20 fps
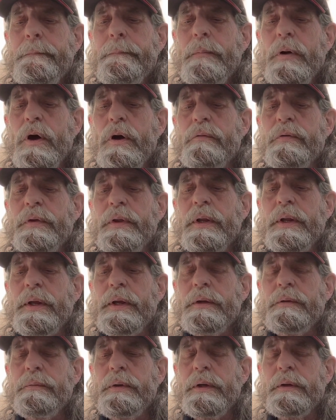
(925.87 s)
over
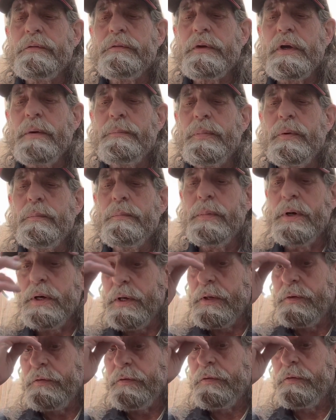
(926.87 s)
the next couple
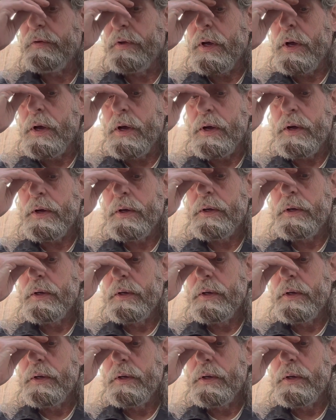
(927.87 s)
months, uh,